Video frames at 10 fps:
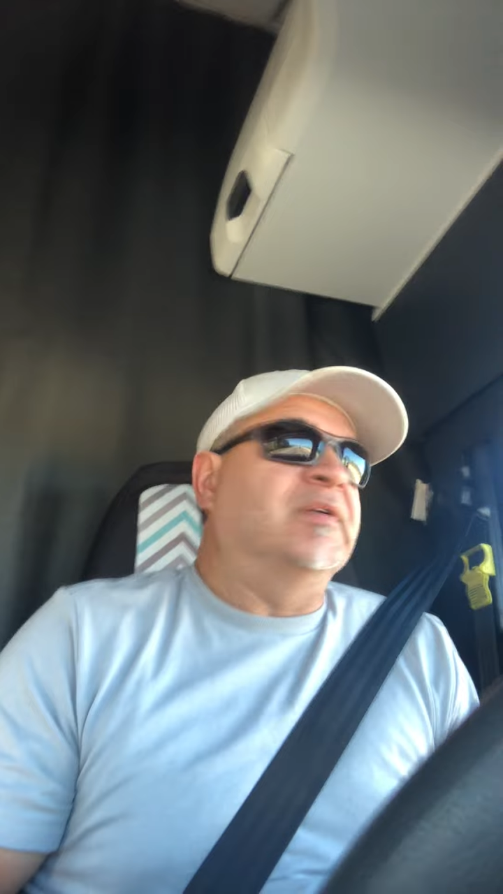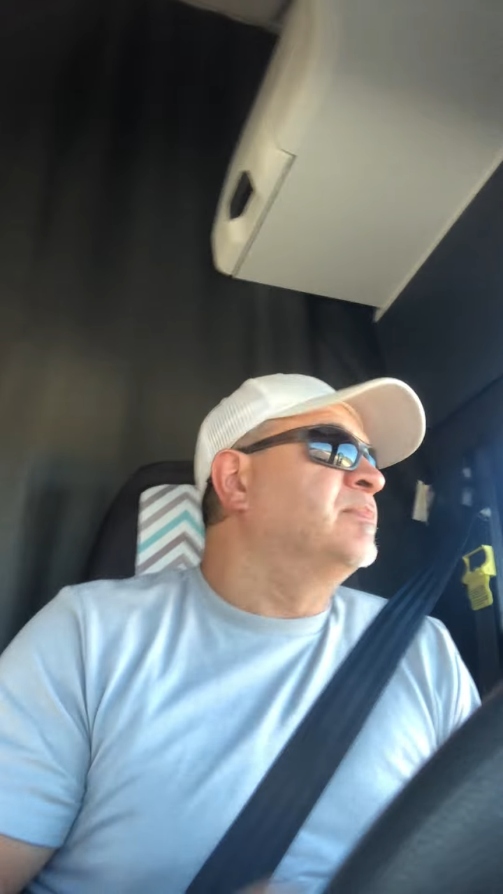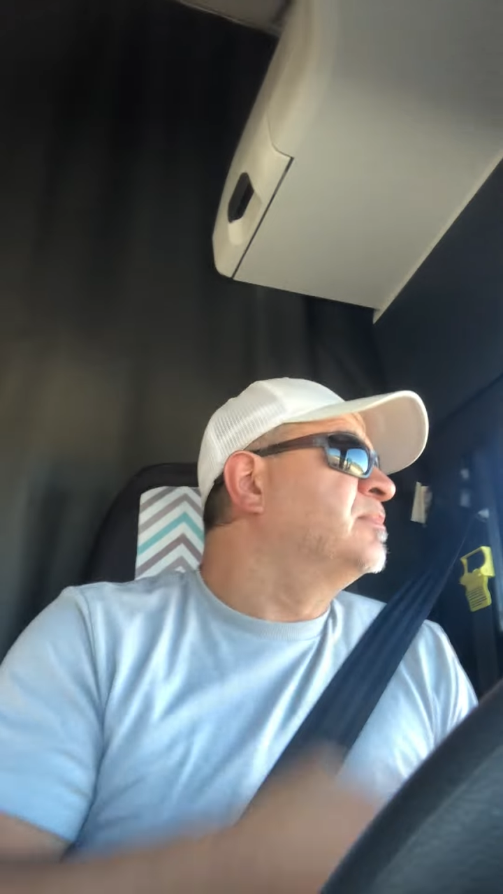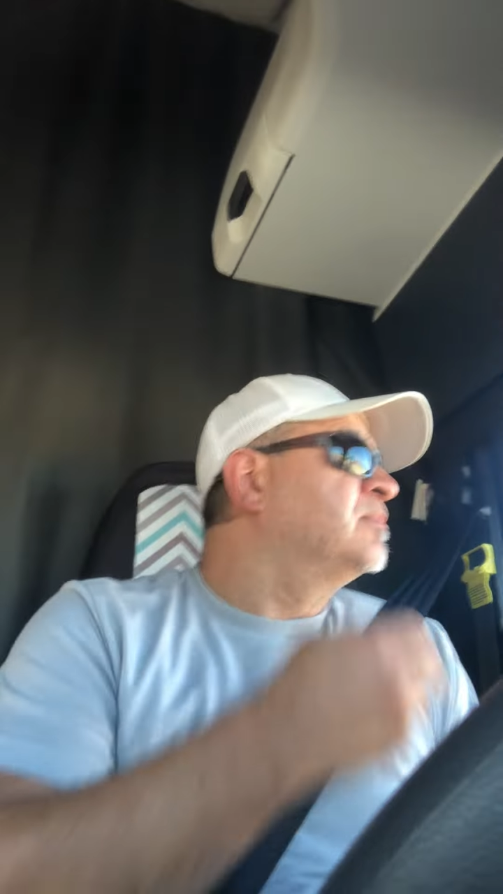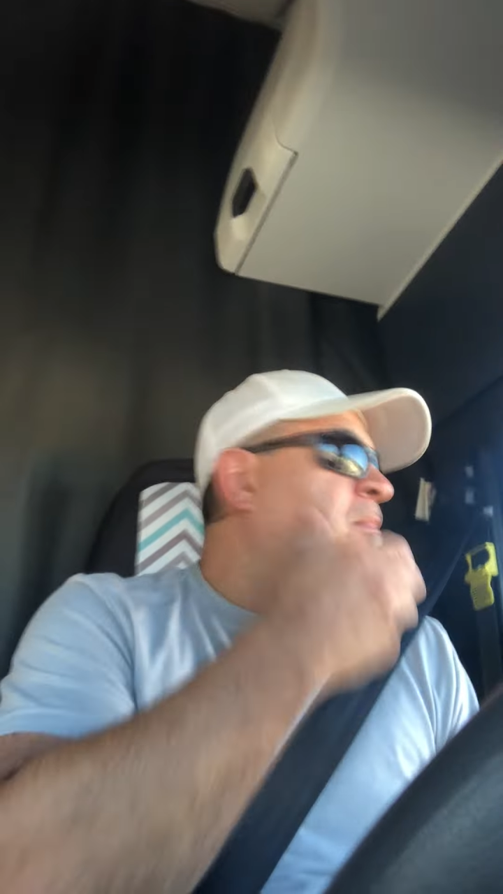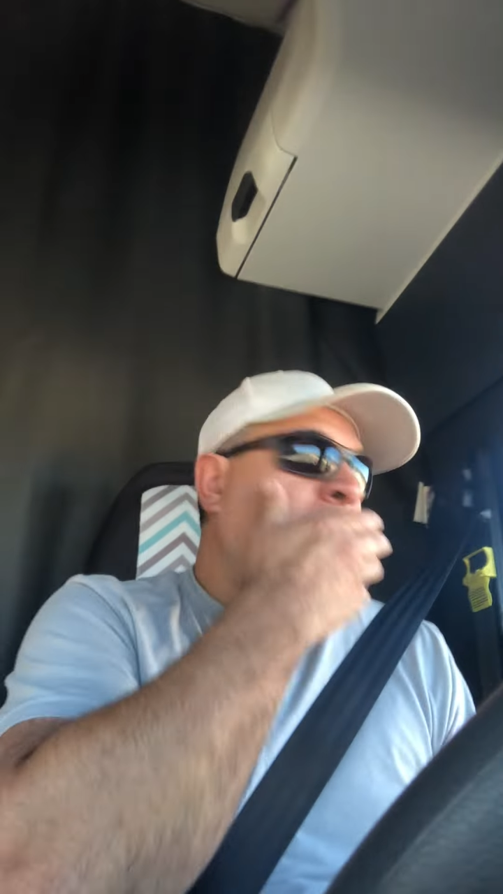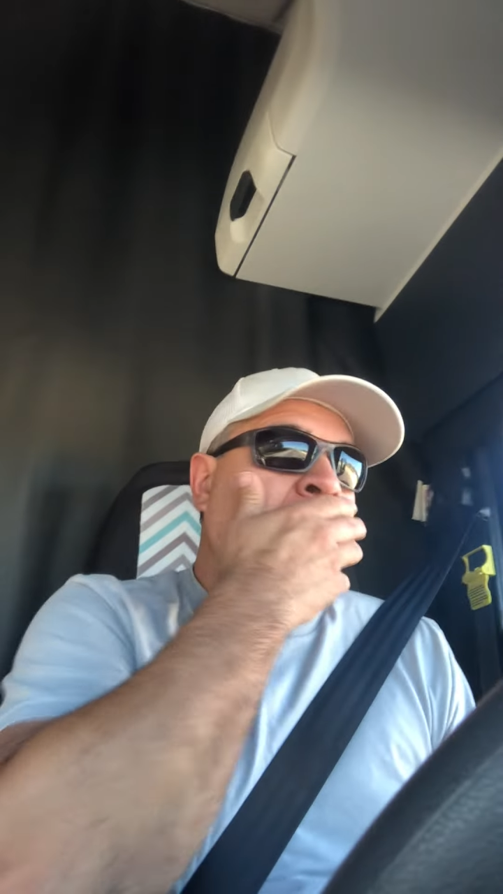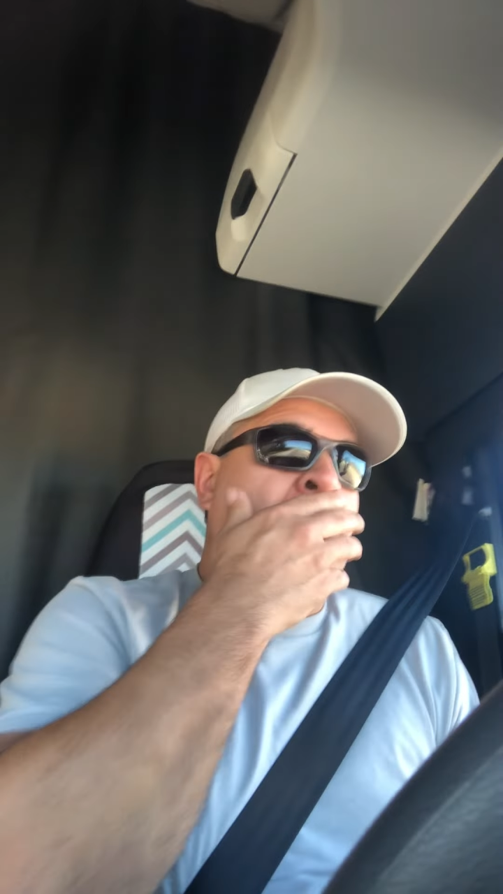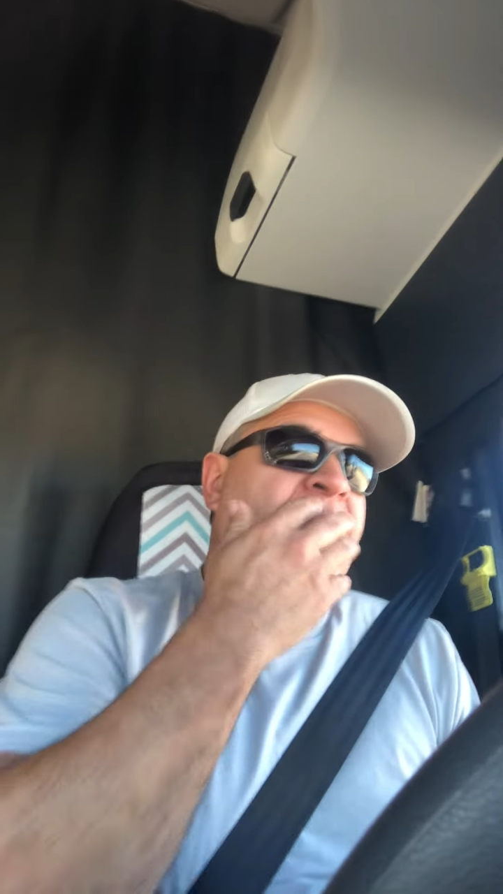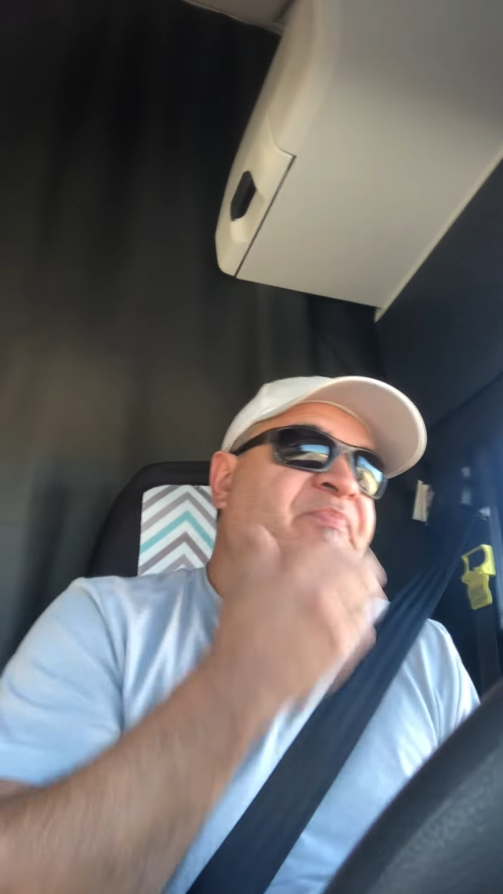
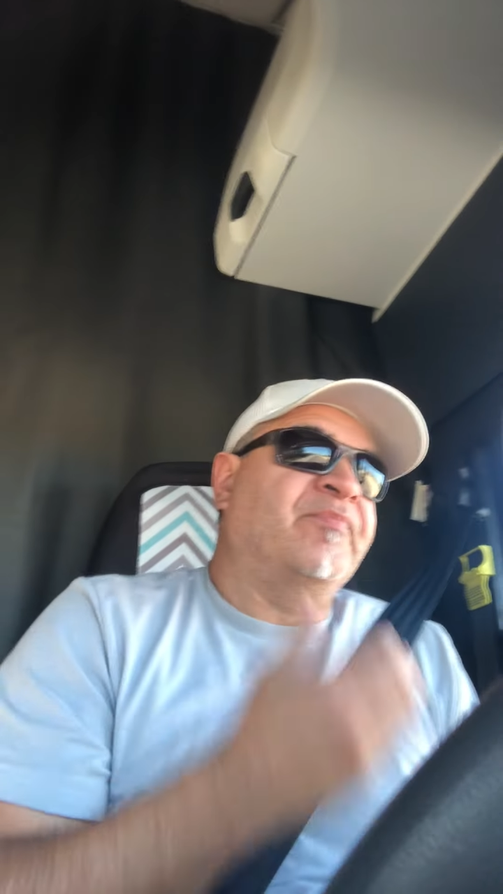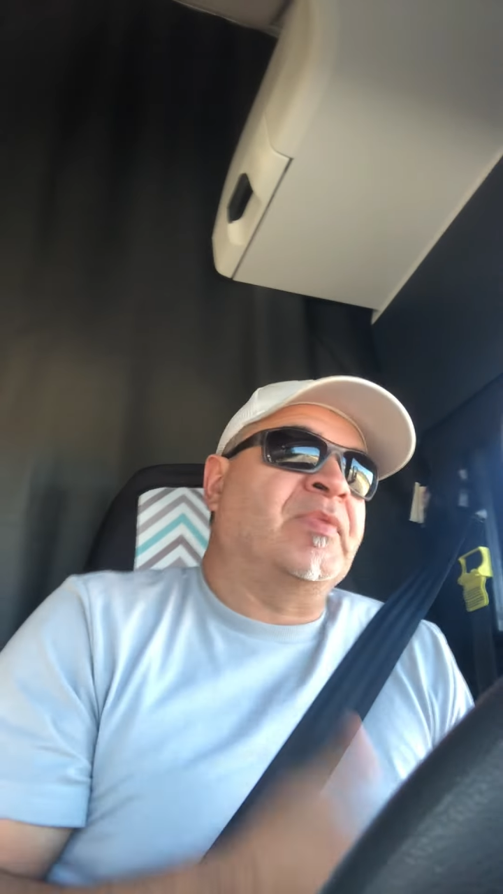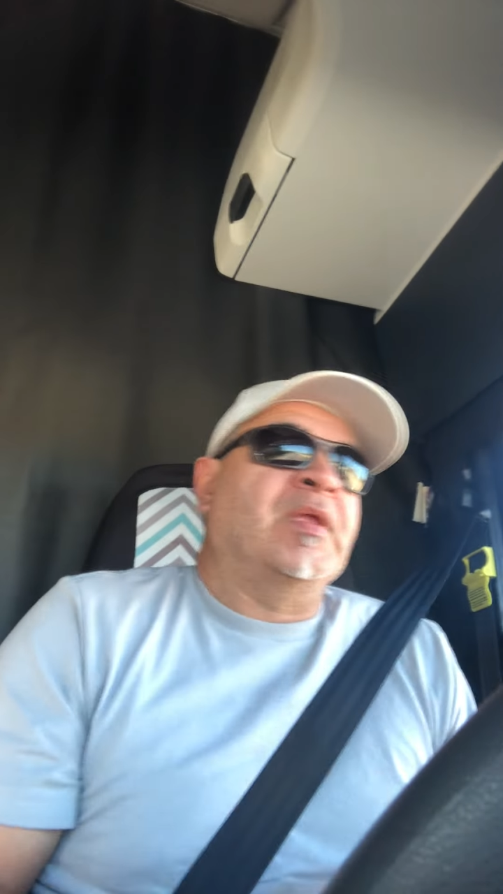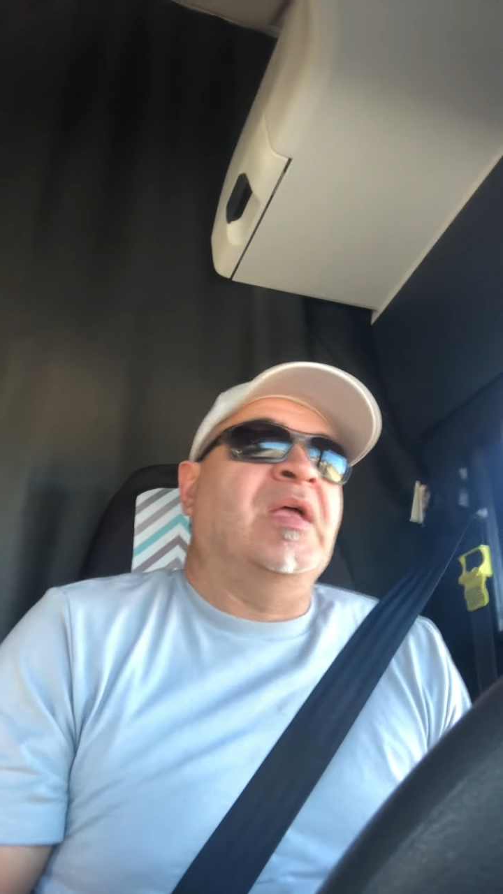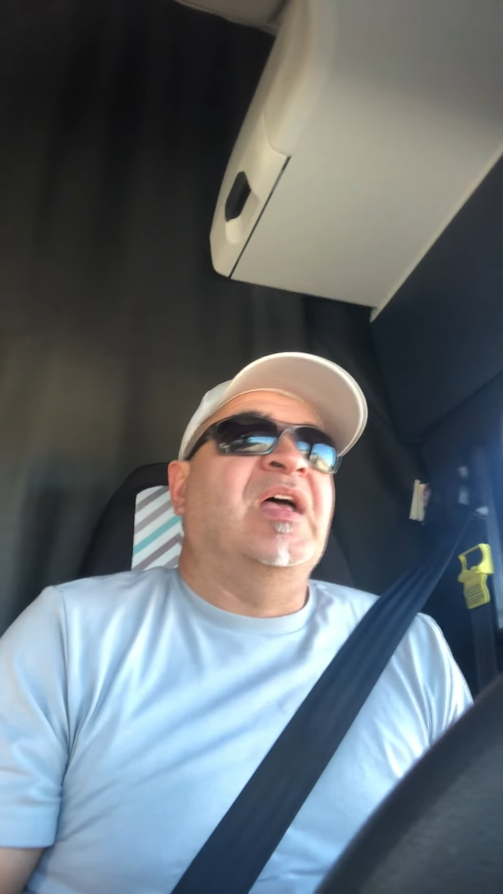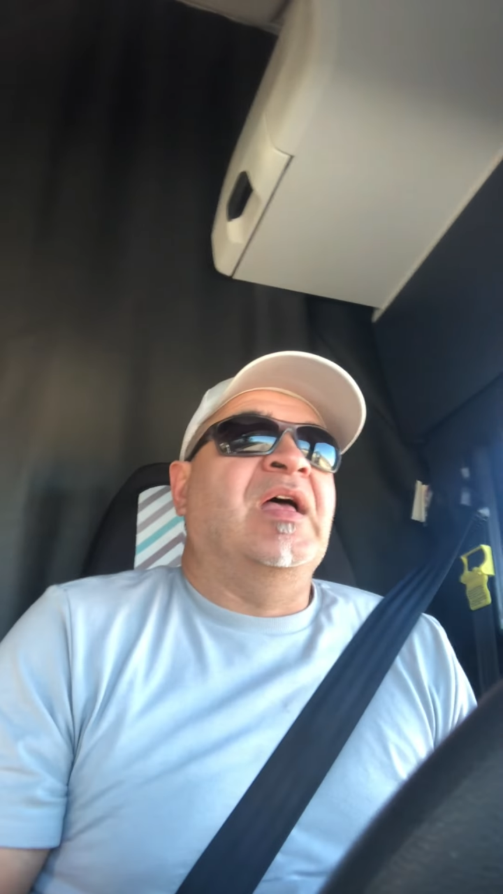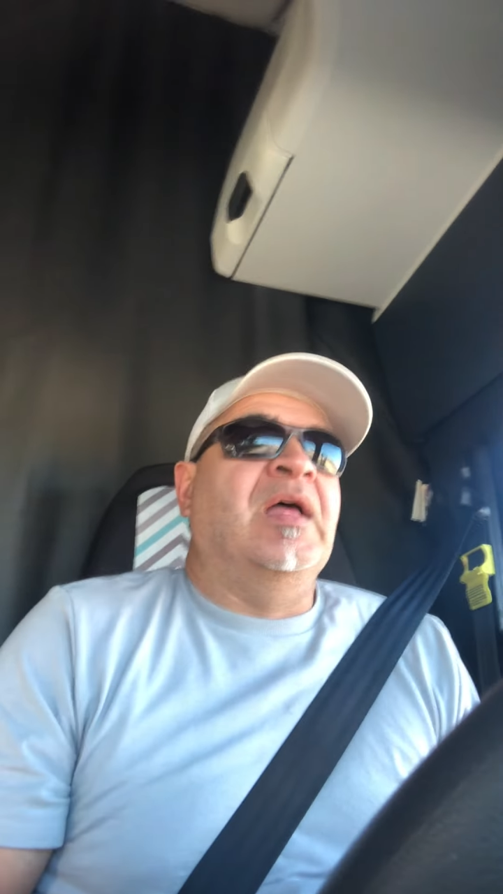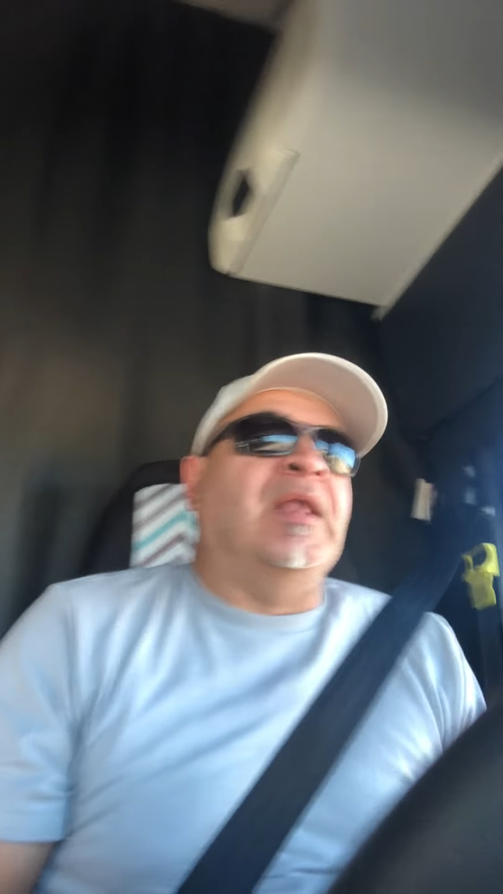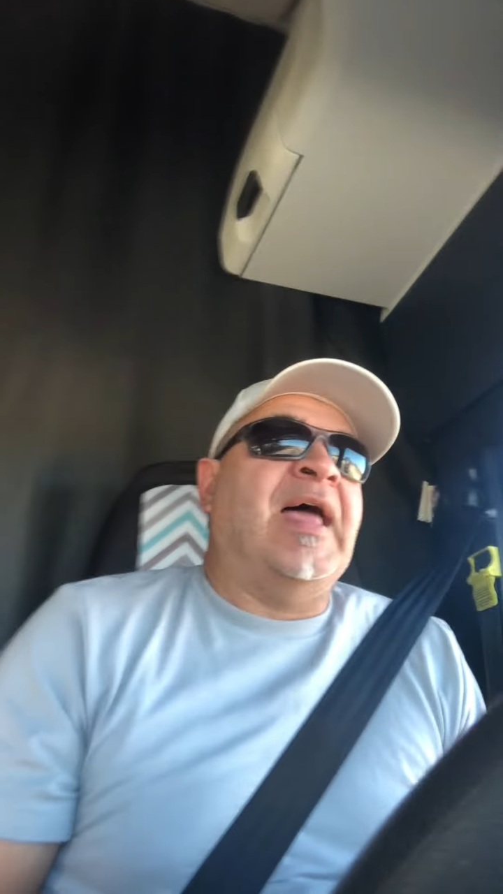one.